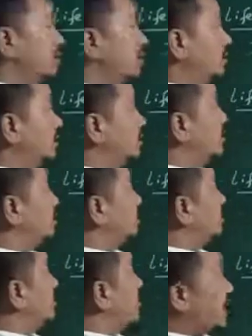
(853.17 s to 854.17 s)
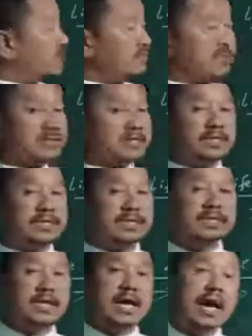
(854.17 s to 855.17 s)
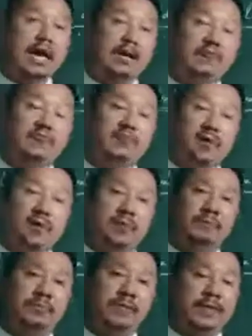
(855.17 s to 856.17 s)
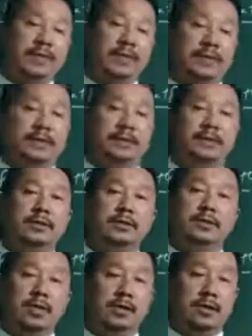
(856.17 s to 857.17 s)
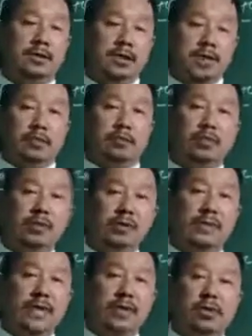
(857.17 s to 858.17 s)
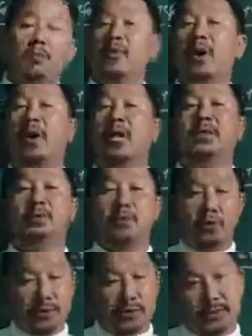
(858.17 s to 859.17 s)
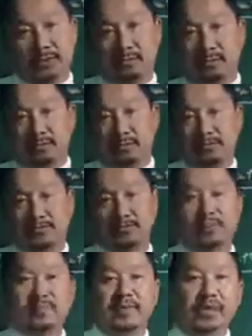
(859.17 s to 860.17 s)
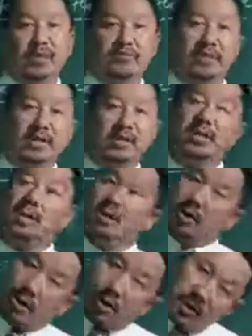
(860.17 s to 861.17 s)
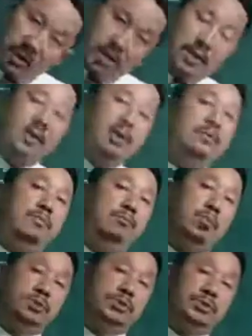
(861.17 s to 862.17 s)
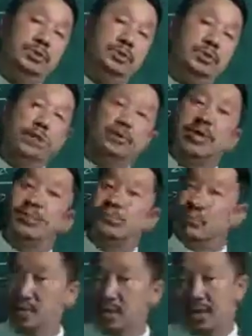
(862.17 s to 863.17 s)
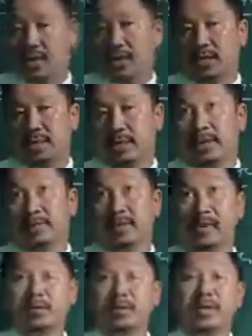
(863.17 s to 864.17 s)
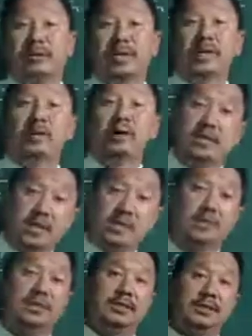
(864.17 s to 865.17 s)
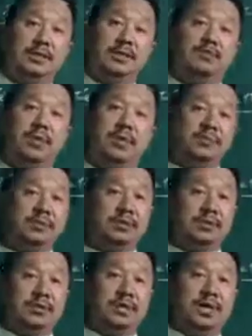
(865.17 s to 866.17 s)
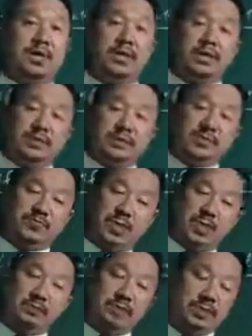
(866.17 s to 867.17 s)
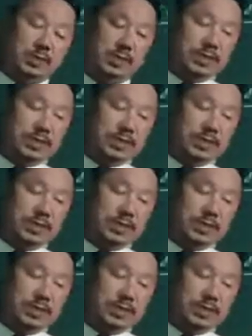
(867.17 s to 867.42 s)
the RBCs are formed in the bone marrow of all the bones. Bone marrow of what? All the bones. That you have to remember. But when you are an adult, then it is formed,